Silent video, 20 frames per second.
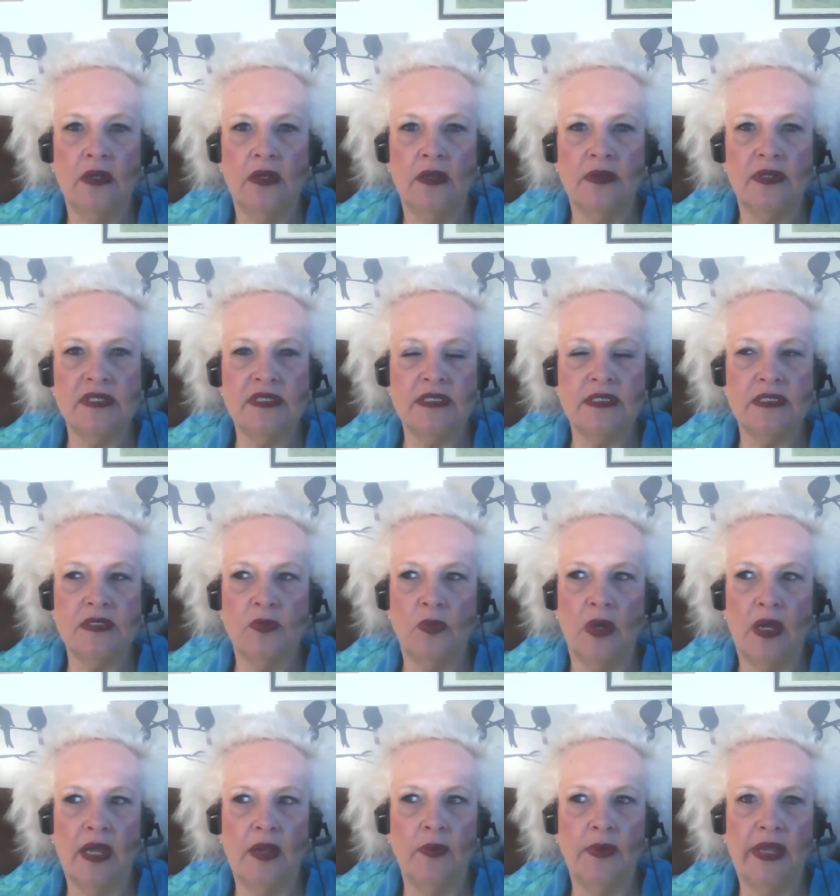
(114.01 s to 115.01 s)
This is
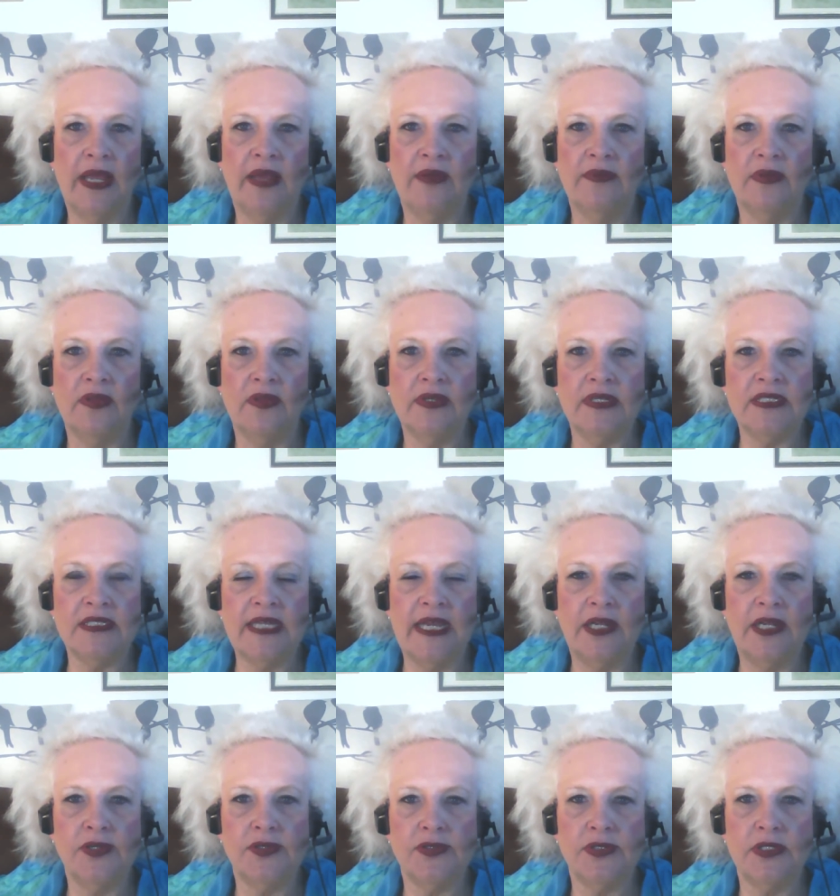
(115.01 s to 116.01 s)
why we have all this
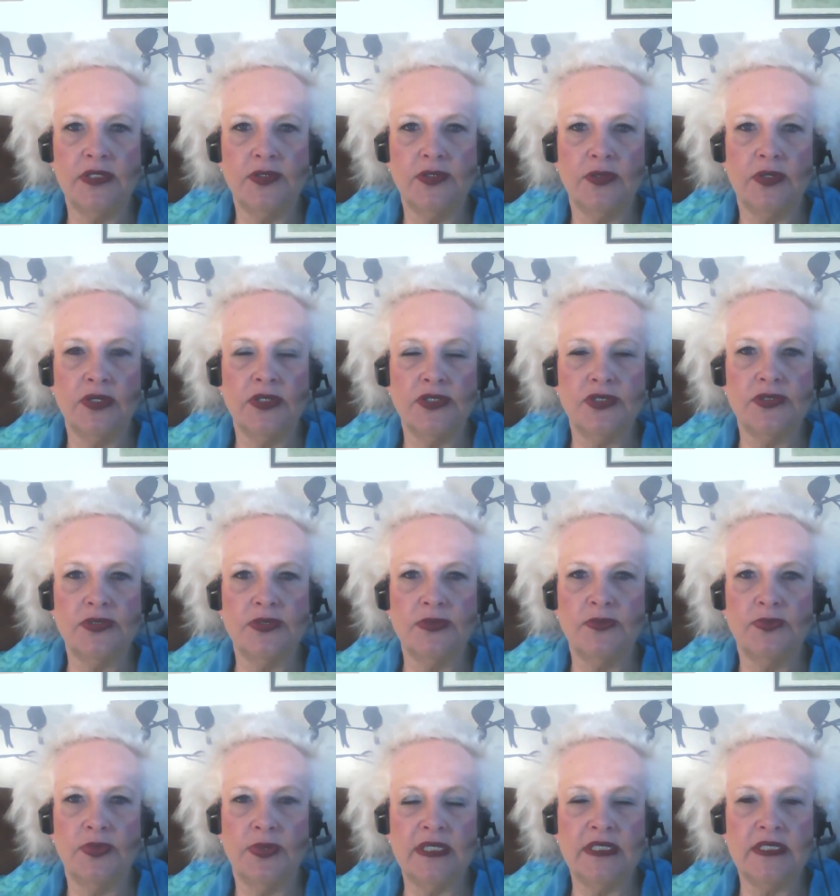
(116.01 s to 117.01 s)
hatred towards
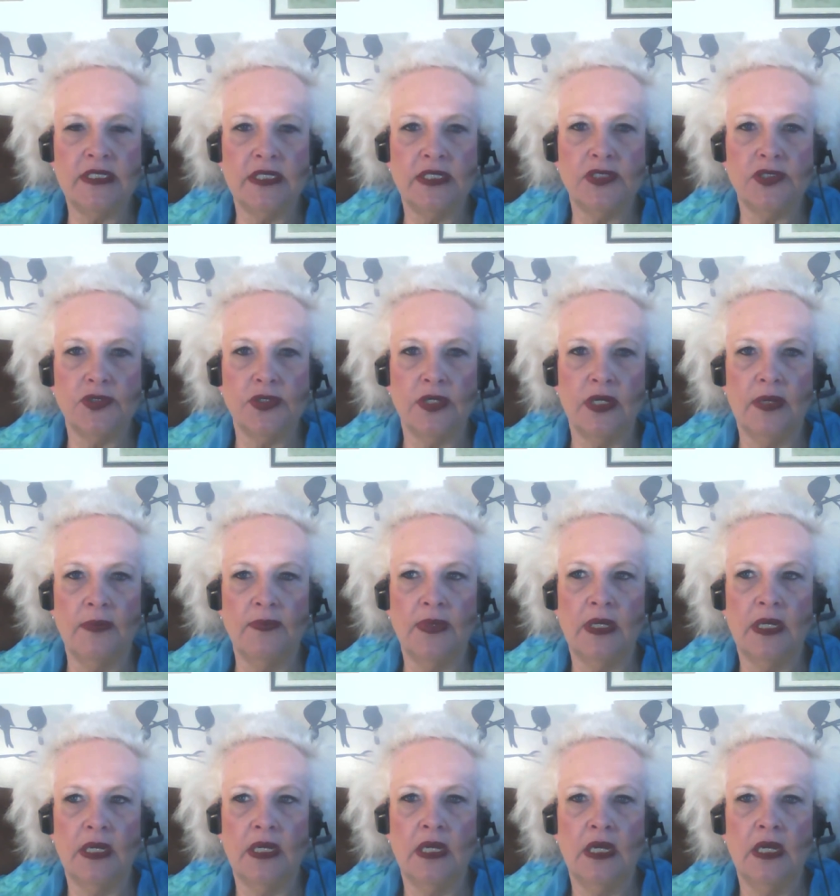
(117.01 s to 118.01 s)
President Trump,
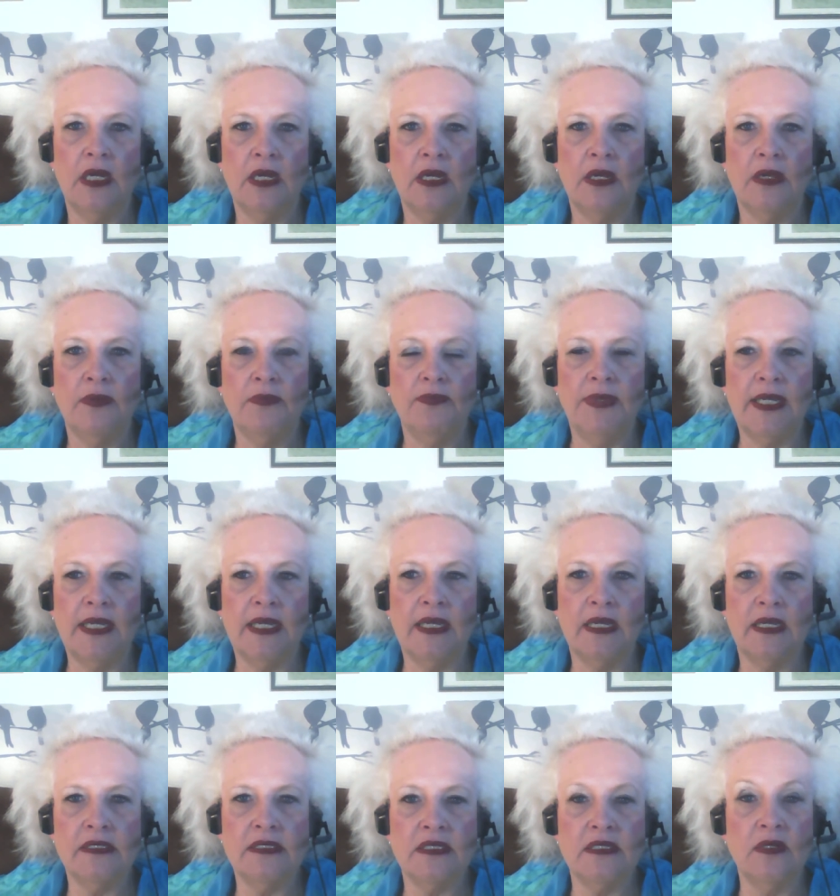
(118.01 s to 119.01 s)

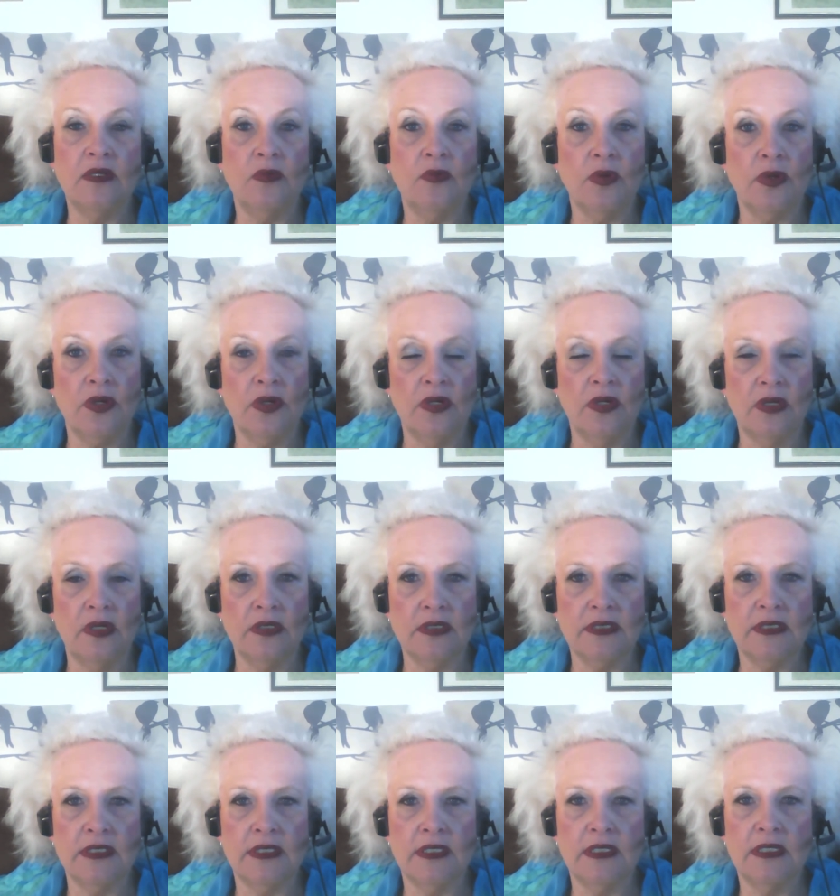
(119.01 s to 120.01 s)
because the
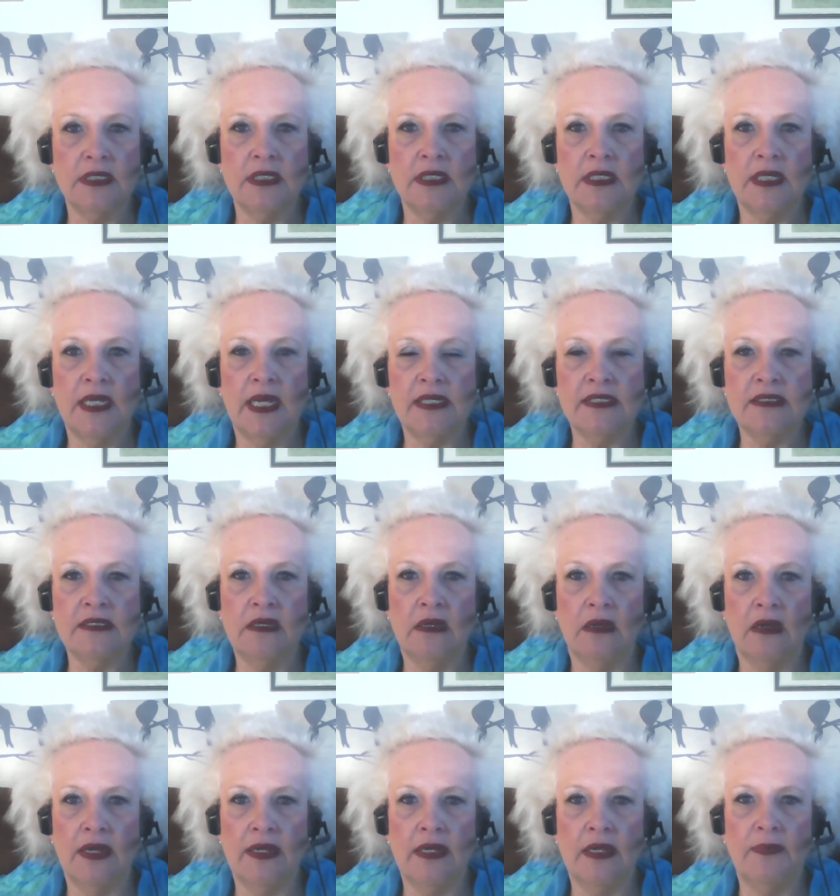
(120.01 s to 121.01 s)
world has
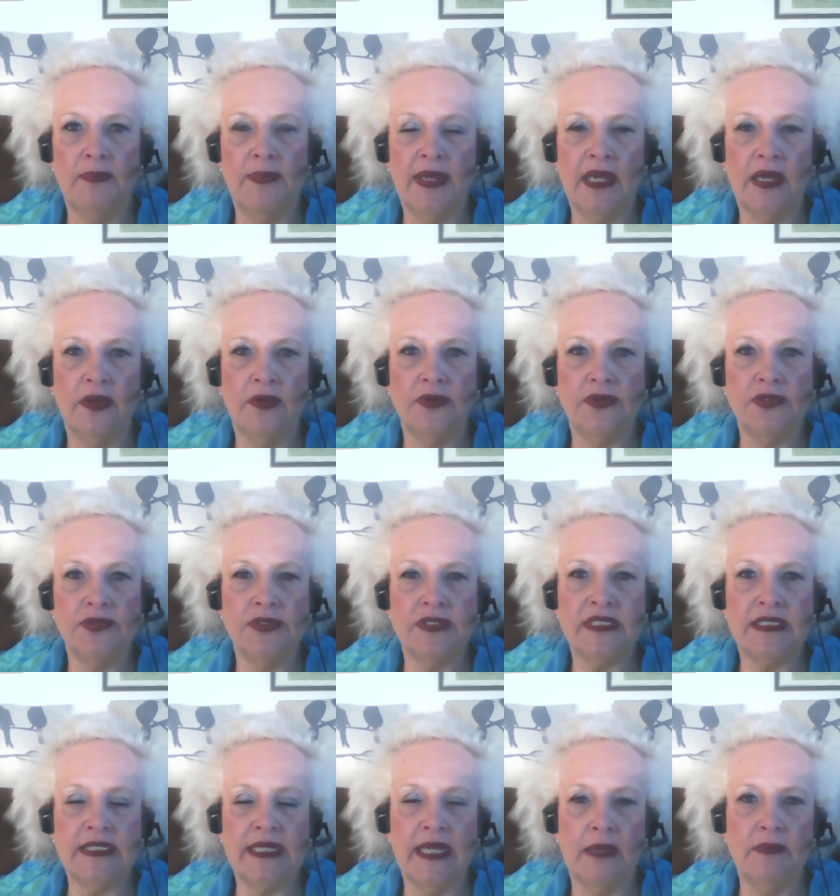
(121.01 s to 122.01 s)
gone about to
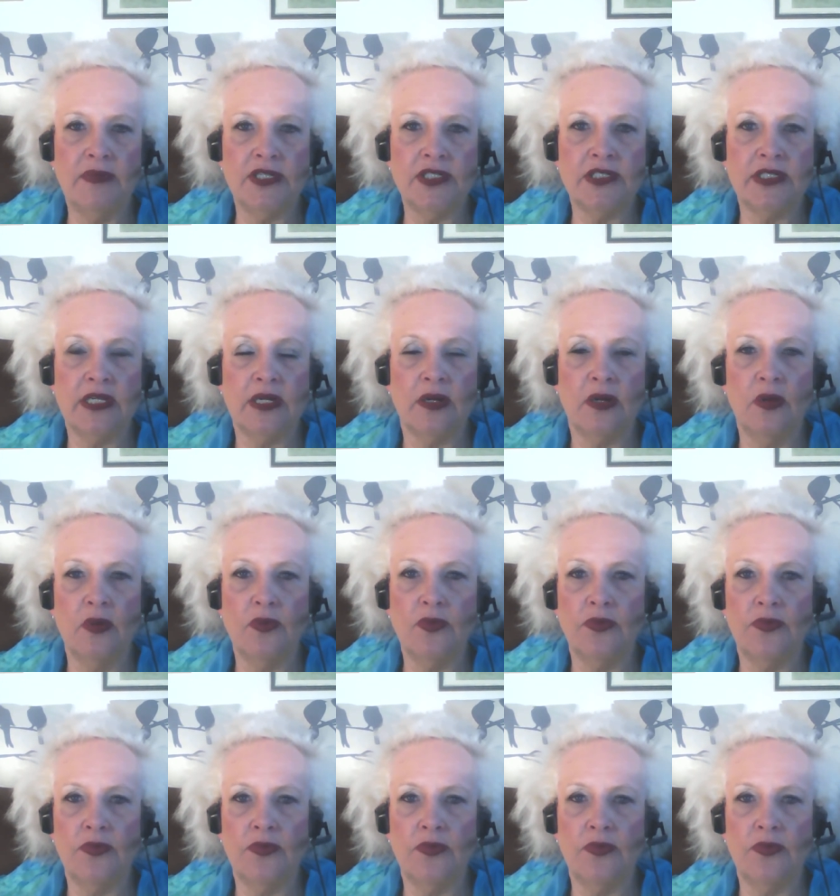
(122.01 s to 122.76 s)
establish their own